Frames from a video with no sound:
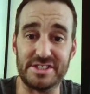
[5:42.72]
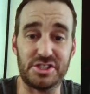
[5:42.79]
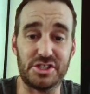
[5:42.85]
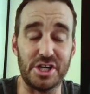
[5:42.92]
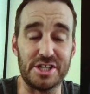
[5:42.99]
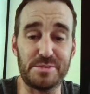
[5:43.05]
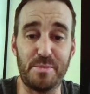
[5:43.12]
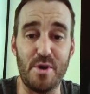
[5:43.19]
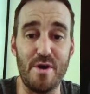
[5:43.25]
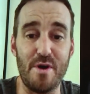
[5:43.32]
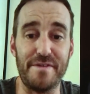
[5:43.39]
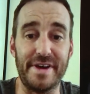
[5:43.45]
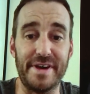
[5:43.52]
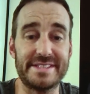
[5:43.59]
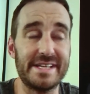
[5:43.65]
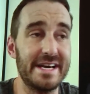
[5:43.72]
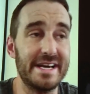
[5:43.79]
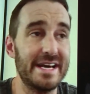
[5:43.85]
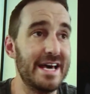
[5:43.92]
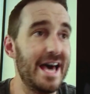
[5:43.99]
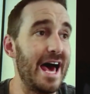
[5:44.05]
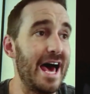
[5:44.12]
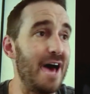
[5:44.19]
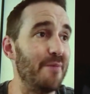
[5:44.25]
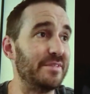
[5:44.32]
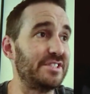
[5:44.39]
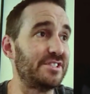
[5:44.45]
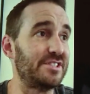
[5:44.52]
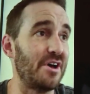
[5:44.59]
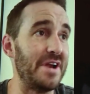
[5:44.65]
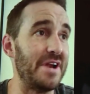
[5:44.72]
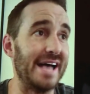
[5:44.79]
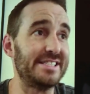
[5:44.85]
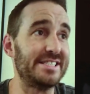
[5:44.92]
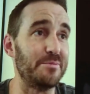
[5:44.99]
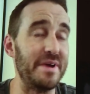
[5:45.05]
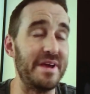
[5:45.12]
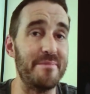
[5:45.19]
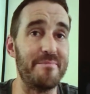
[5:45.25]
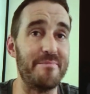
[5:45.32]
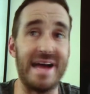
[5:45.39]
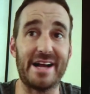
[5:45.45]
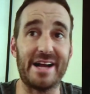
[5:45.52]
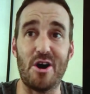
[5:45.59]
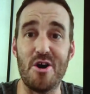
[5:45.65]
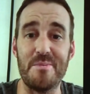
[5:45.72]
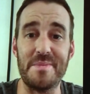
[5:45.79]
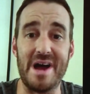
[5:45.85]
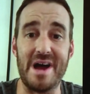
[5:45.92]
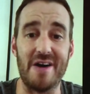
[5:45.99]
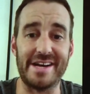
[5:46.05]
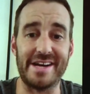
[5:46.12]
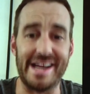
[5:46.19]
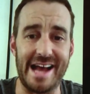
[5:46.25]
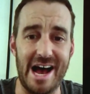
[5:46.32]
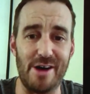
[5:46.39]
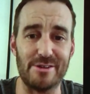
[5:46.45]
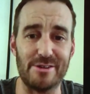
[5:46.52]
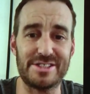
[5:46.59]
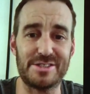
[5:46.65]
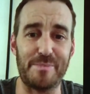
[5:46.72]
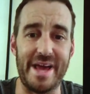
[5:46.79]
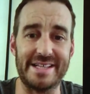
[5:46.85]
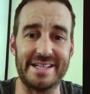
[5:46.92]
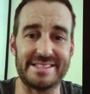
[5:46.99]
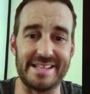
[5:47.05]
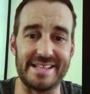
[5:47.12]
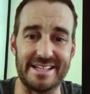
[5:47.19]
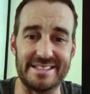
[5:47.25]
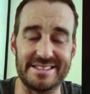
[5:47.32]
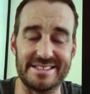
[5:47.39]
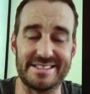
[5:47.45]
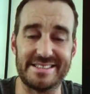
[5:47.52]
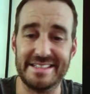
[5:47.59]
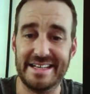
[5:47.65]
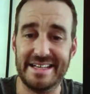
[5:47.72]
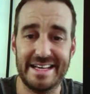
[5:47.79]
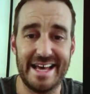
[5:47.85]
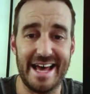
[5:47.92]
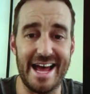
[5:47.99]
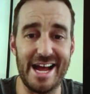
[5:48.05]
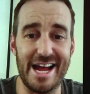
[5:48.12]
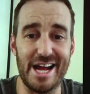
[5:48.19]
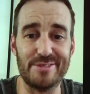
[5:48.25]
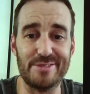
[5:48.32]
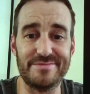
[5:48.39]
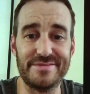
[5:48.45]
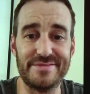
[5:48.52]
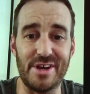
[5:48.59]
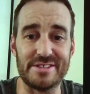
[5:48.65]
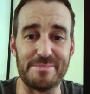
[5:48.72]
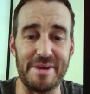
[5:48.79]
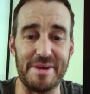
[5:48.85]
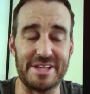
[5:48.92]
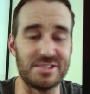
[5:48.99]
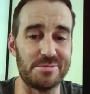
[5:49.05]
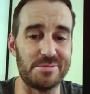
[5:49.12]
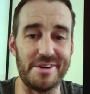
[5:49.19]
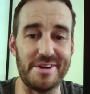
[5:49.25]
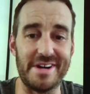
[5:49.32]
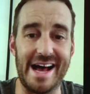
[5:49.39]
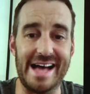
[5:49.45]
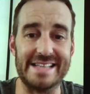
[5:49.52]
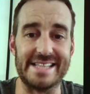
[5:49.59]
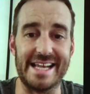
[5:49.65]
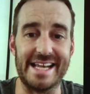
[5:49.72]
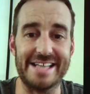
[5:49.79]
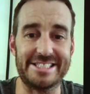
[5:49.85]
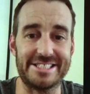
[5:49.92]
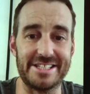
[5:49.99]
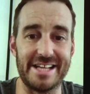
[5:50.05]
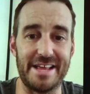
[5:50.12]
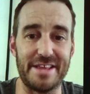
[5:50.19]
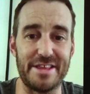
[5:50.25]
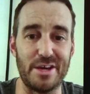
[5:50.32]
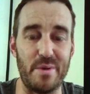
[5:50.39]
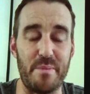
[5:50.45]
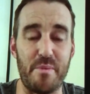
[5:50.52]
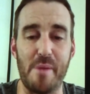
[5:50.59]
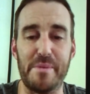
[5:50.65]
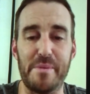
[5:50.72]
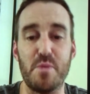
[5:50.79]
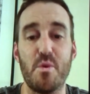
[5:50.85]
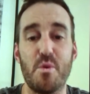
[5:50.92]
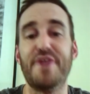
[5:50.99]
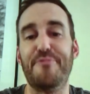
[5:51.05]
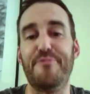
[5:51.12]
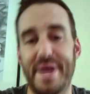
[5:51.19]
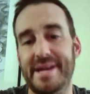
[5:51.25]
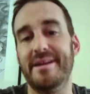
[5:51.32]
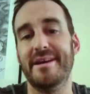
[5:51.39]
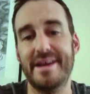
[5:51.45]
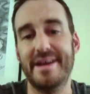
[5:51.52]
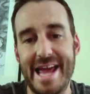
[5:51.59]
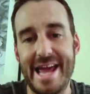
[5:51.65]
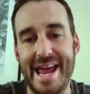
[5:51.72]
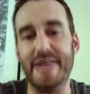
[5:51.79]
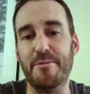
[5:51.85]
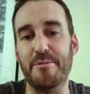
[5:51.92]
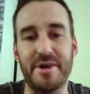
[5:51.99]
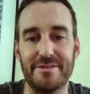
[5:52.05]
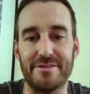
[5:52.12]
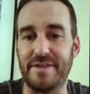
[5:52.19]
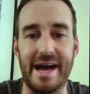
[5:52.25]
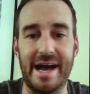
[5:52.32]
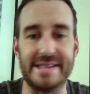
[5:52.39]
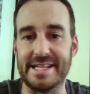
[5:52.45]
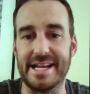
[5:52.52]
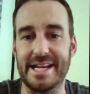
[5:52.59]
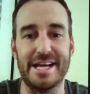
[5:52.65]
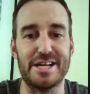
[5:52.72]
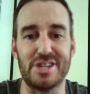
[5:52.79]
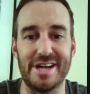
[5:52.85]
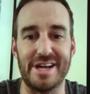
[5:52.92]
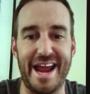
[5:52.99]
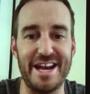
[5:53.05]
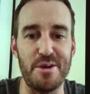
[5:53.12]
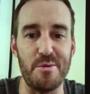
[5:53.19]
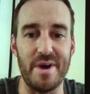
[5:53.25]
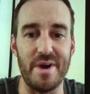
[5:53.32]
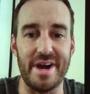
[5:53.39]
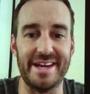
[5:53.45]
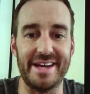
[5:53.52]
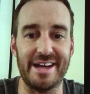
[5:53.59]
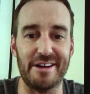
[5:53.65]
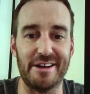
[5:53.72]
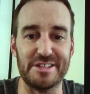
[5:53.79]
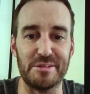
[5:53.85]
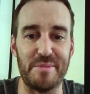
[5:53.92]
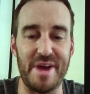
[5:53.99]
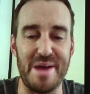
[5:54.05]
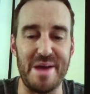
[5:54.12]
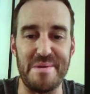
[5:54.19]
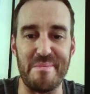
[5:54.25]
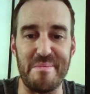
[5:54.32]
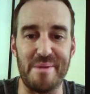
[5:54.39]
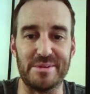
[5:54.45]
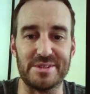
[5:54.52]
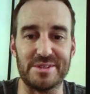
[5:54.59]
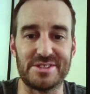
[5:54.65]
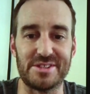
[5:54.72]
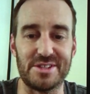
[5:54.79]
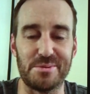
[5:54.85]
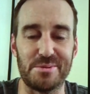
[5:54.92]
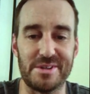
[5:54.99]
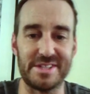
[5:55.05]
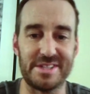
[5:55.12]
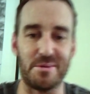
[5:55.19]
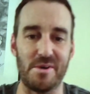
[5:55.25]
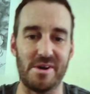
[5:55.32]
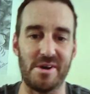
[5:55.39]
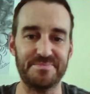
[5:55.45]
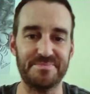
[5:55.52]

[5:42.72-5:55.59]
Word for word: just perfect. Um, it's so nice to be back home now and in our space. And yeah. um, you know, as much as we're in isolation, I think we probably would have been in a bit of isolation anyway in our little baby bubble. So it's worked out well.